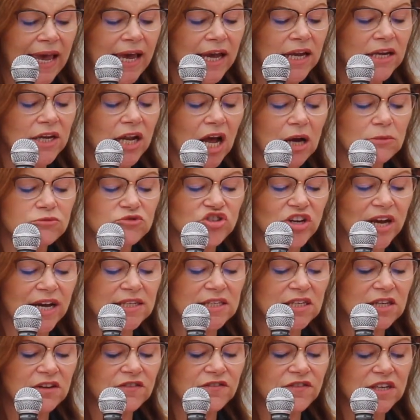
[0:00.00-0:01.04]
and
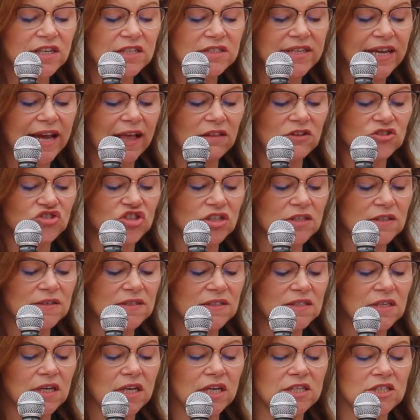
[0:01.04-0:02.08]
objective
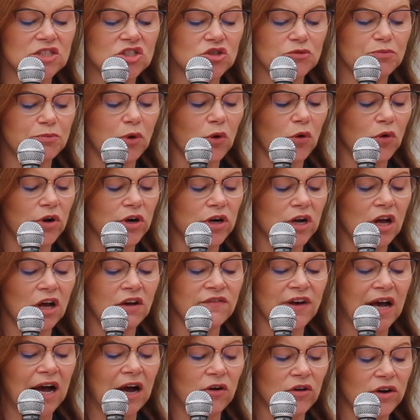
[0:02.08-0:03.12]
intelligence in support
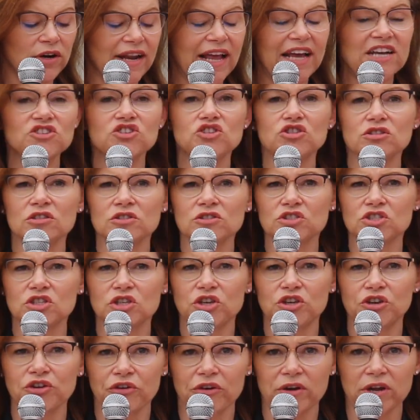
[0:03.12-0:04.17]
of our national
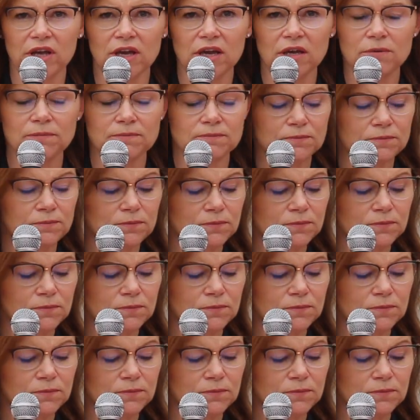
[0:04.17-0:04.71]
security.